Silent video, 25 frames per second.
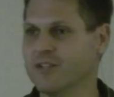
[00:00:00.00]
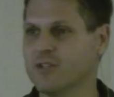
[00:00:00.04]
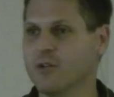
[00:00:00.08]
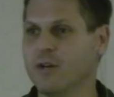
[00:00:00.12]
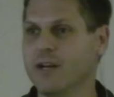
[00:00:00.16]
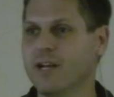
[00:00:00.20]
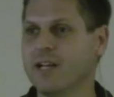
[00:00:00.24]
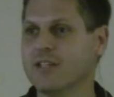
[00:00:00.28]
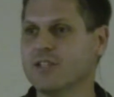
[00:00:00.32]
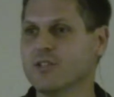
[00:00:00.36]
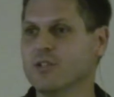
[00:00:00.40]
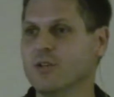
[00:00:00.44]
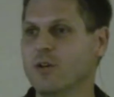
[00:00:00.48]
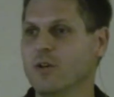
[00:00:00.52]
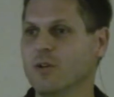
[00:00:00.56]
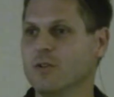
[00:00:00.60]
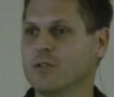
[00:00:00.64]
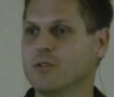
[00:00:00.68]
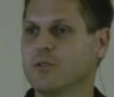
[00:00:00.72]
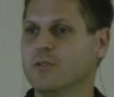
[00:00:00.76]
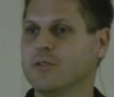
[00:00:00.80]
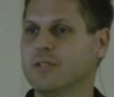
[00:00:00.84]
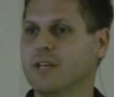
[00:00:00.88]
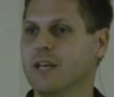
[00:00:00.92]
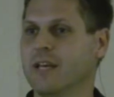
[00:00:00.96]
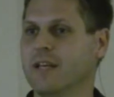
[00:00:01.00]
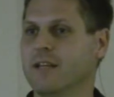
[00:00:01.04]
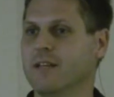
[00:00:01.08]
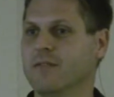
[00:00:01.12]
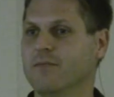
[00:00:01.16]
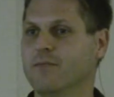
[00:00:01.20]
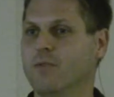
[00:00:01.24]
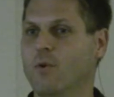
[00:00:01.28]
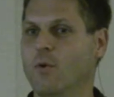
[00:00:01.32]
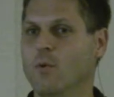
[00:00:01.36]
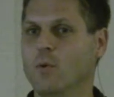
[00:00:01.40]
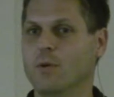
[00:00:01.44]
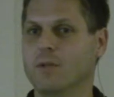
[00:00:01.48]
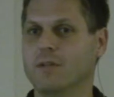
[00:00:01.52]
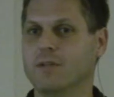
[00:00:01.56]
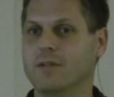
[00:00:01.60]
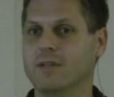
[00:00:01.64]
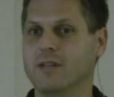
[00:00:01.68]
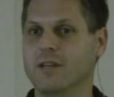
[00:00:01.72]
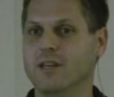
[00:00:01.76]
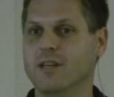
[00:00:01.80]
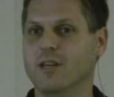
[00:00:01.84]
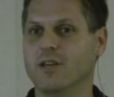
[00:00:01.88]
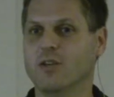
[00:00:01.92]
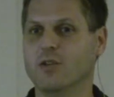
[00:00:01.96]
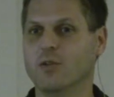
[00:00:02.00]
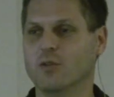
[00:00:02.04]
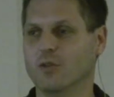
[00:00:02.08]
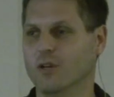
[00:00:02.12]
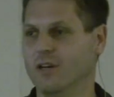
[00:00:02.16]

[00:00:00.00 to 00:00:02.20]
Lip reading: So I ask you all to take forward the